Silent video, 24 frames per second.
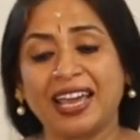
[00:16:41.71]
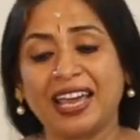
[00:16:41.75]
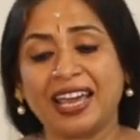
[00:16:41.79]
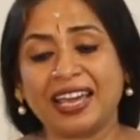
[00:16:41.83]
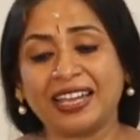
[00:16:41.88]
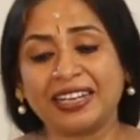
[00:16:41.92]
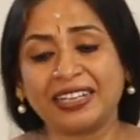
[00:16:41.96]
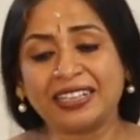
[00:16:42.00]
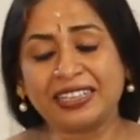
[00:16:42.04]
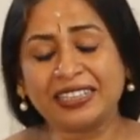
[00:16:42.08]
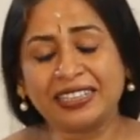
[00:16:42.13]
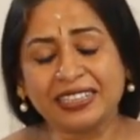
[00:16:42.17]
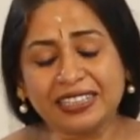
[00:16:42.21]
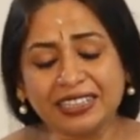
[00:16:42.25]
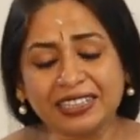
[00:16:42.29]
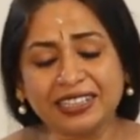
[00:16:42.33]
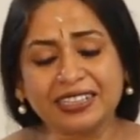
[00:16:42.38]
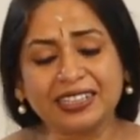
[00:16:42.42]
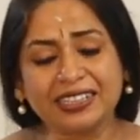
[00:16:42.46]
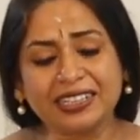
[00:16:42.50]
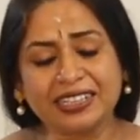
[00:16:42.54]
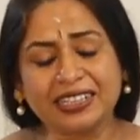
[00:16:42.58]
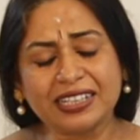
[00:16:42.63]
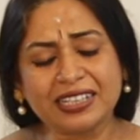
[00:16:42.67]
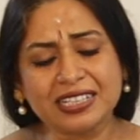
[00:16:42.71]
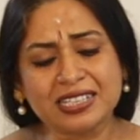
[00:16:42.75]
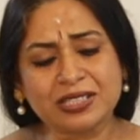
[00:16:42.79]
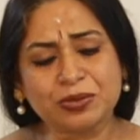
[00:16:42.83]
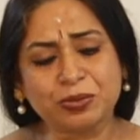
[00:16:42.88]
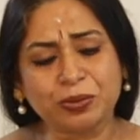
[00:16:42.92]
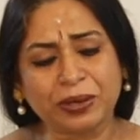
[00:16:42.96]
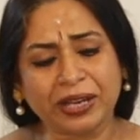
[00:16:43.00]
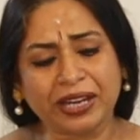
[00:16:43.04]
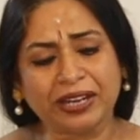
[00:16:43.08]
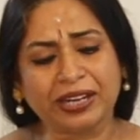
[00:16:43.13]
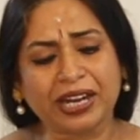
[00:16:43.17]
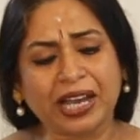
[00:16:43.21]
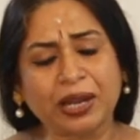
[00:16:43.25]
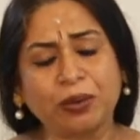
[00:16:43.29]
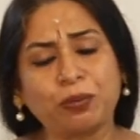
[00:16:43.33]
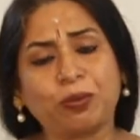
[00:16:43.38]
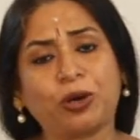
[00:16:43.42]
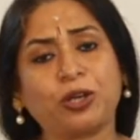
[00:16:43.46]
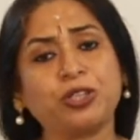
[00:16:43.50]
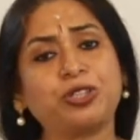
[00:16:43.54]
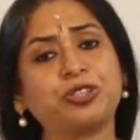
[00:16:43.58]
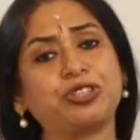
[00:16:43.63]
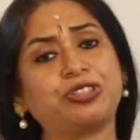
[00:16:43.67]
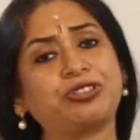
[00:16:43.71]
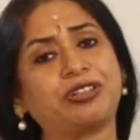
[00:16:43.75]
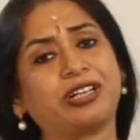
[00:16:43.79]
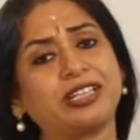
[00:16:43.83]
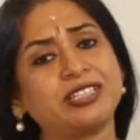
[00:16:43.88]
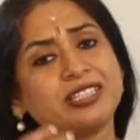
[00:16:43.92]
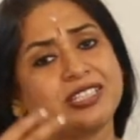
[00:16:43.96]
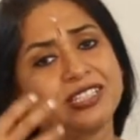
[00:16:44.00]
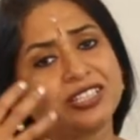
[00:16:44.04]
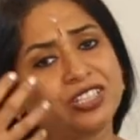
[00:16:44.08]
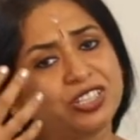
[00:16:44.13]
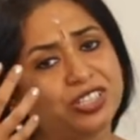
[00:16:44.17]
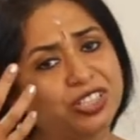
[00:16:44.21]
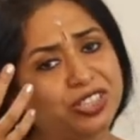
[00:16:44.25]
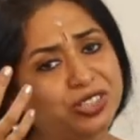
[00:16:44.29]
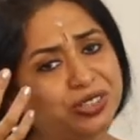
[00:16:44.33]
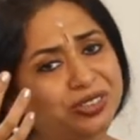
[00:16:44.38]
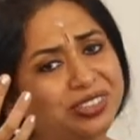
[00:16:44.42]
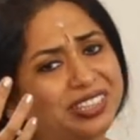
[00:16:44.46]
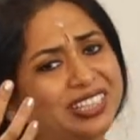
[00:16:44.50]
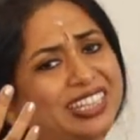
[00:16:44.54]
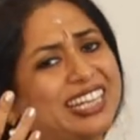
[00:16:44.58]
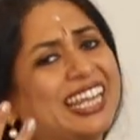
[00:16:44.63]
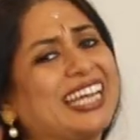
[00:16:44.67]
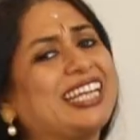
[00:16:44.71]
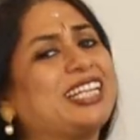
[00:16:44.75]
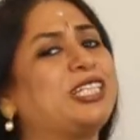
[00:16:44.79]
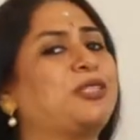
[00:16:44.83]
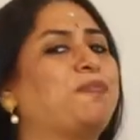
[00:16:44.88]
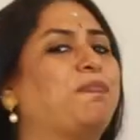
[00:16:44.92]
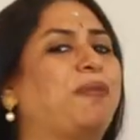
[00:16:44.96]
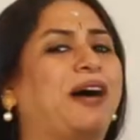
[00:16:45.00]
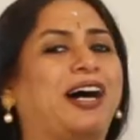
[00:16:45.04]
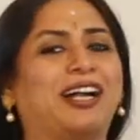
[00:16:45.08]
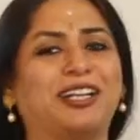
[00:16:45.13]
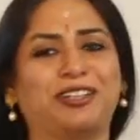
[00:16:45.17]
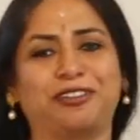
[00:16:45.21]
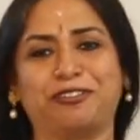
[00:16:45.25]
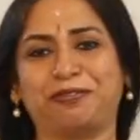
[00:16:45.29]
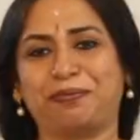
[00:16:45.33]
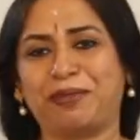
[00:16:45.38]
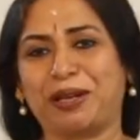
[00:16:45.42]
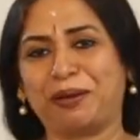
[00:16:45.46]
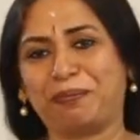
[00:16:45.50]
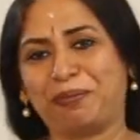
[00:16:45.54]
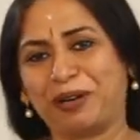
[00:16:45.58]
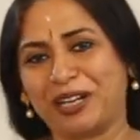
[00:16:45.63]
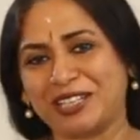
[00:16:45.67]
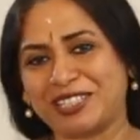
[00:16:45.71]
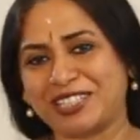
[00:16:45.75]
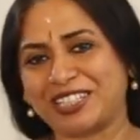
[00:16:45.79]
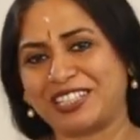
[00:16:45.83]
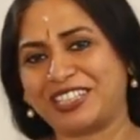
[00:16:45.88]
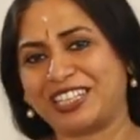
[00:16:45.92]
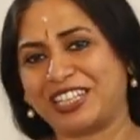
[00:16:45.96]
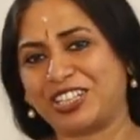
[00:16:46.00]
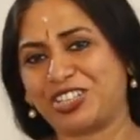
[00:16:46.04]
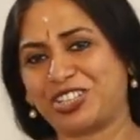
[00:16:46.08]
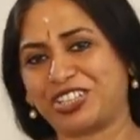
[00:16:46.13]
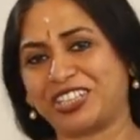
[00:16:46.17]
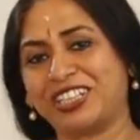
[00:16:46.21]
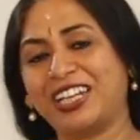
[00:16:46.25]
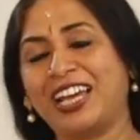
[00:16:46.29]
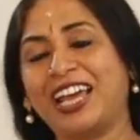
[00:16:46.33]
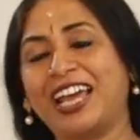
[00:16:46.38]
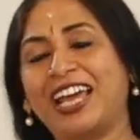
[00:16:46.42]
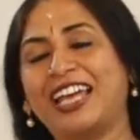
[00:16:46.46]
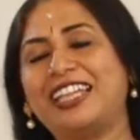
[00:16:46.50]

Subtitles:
And here is where I want to transition to the next part of my presentation.